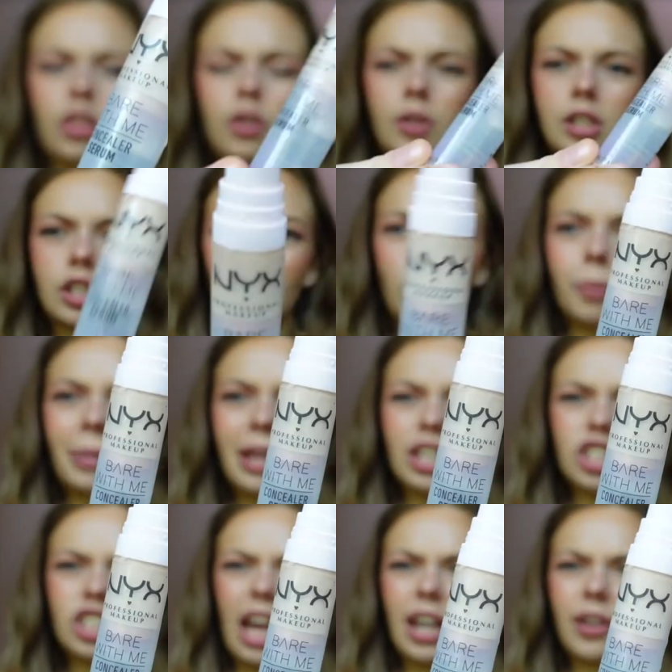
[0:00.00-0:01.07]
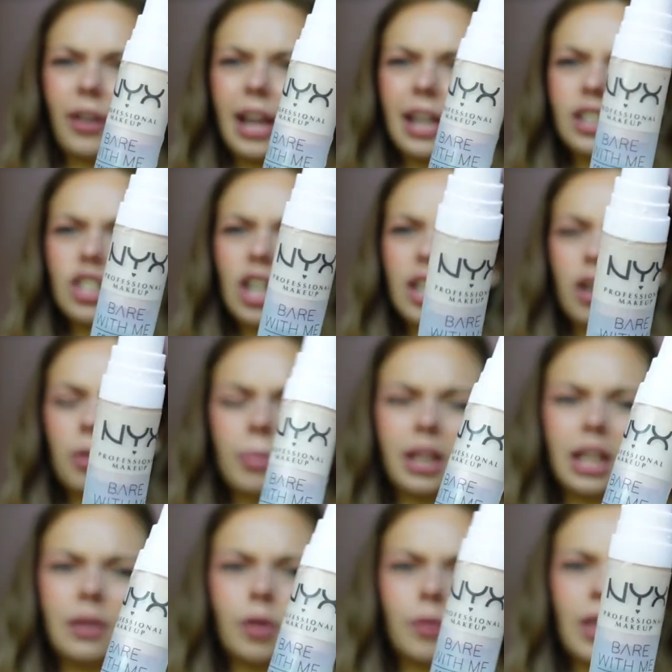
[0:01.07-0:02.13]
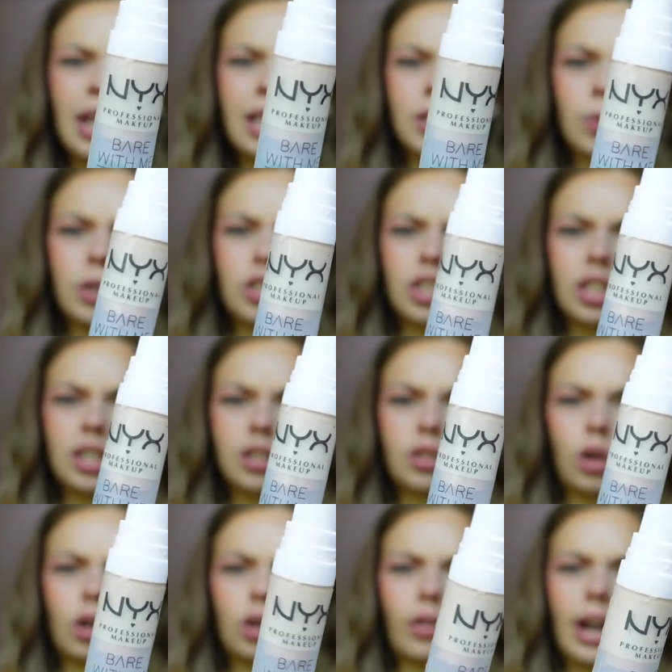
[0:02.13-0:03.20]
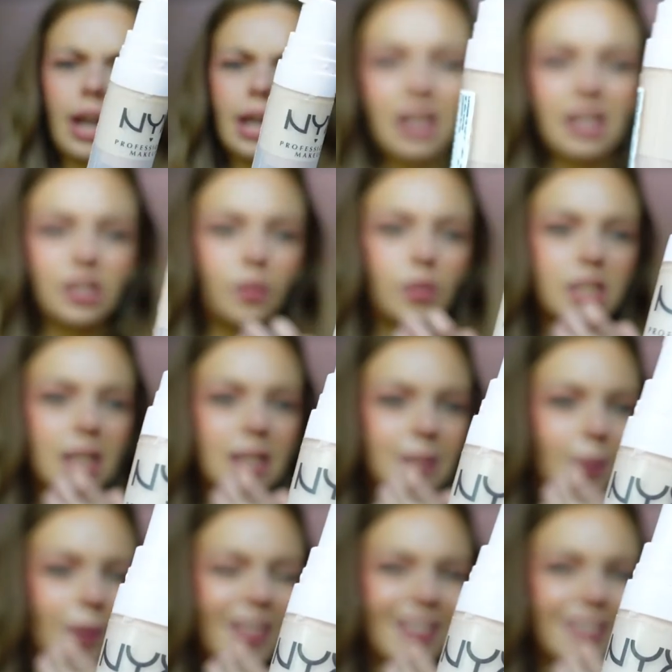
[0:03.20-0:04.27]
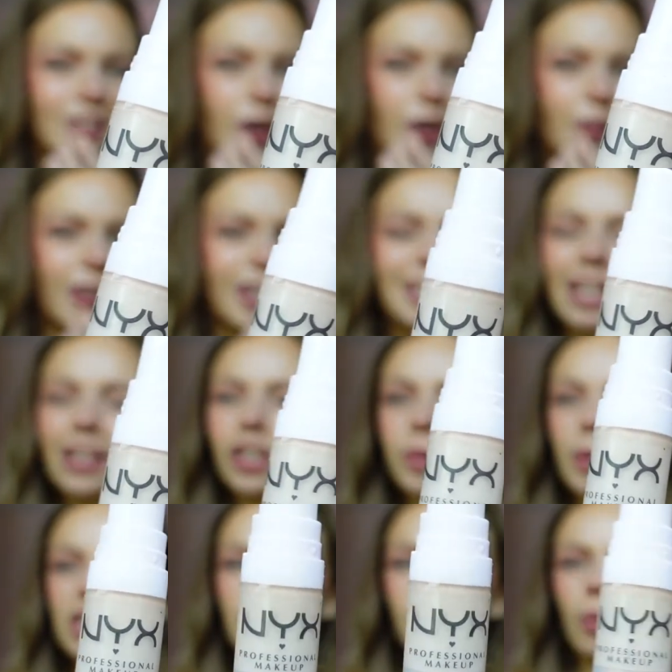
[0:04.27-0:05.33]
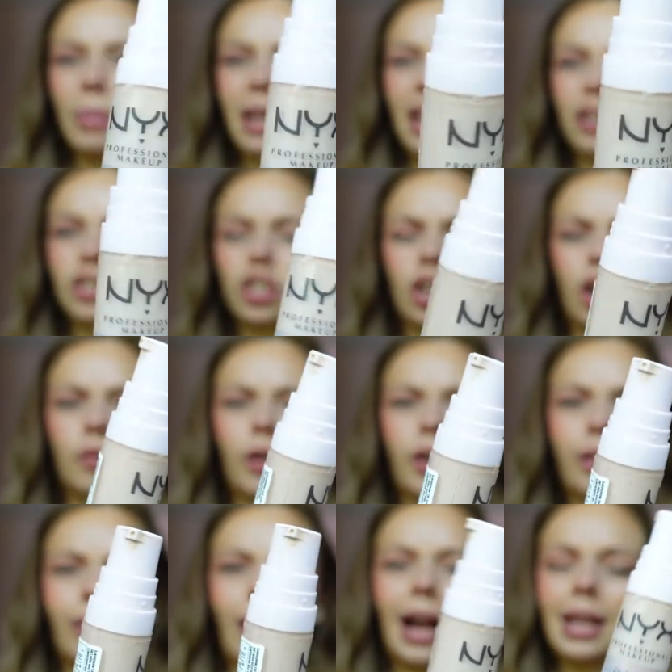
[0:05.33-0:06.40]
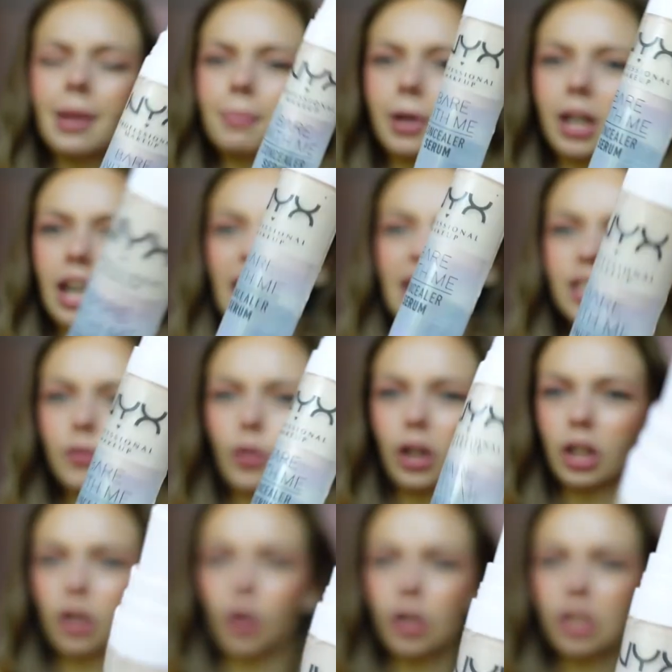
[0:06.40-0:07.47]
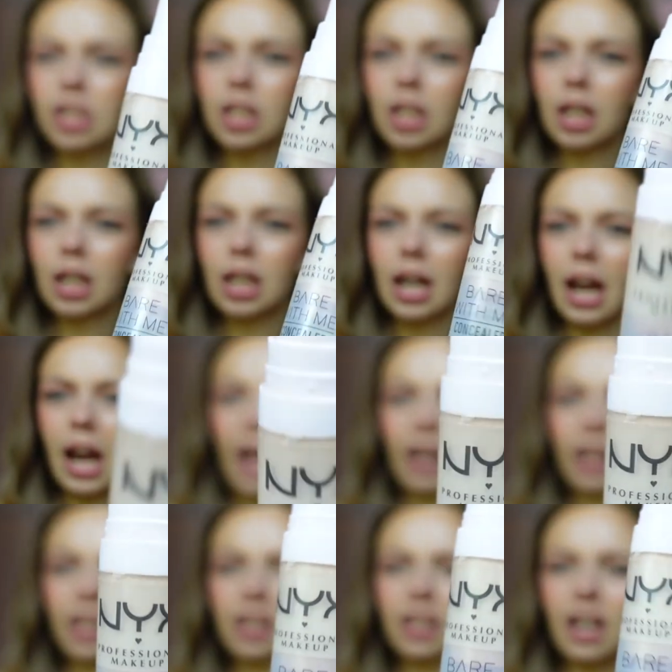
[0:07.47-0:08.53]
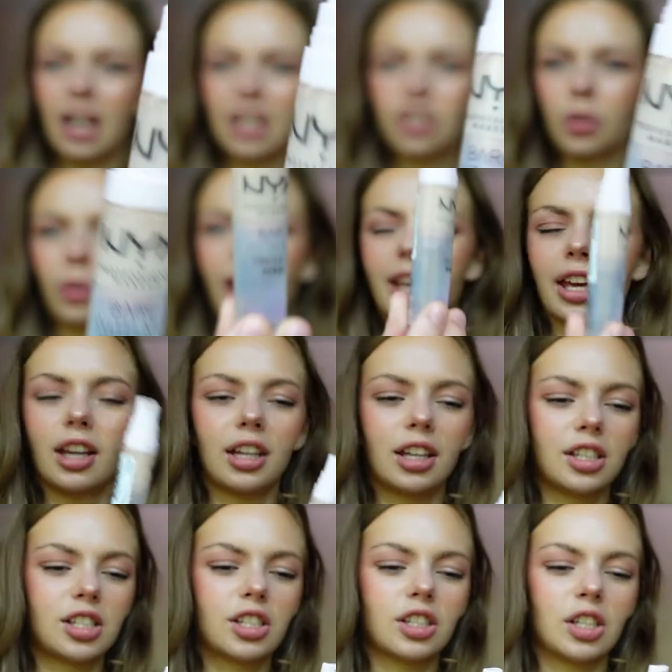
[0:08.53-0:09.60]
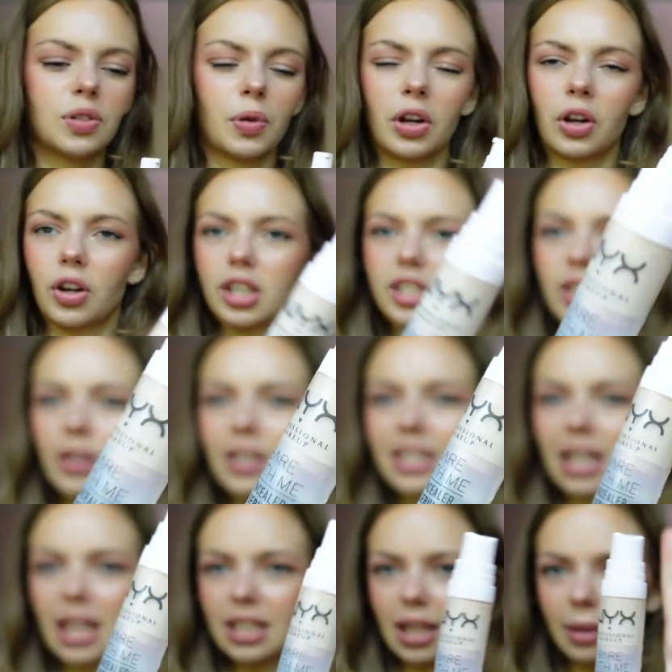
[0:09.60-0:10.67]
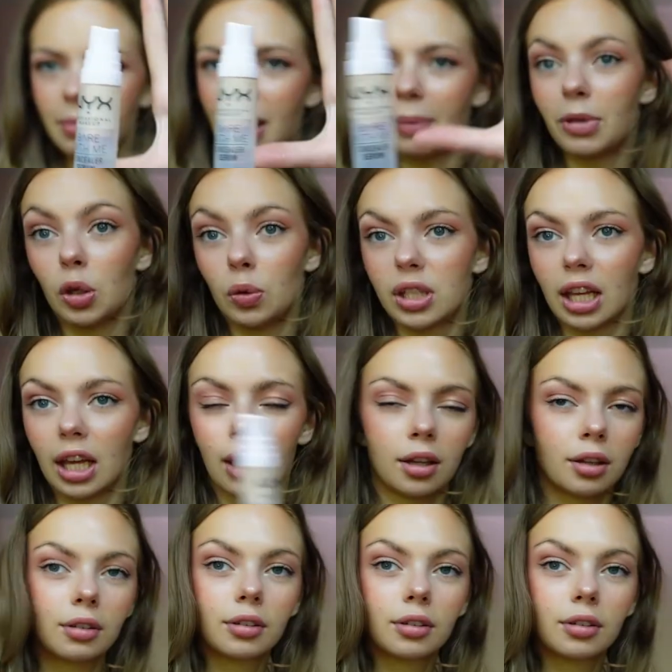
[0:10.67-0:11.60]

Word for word: There is not a big shade range, I don't believe, of this, which is not great. It's obviously, it's quite like dark for concealer, especially for me. I usually go very light, but it is very good. I do like it. It's very good, as you can see, because I'm using it.